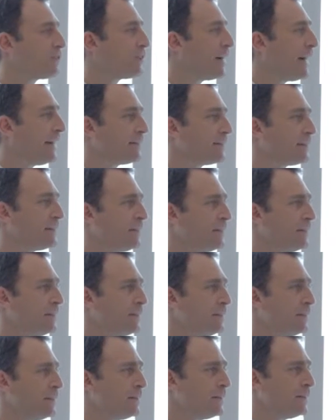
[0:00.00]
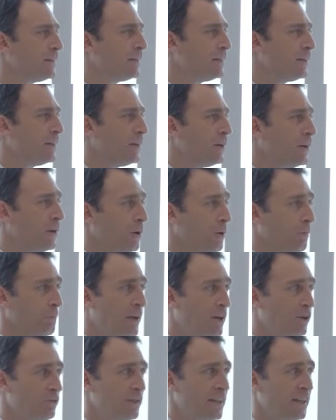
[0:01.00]
side.
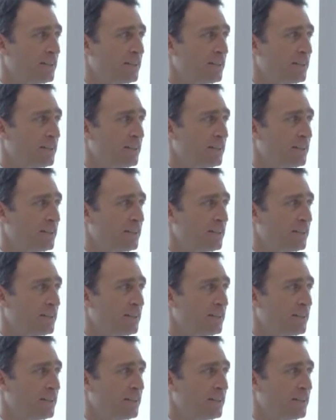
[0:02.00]
Because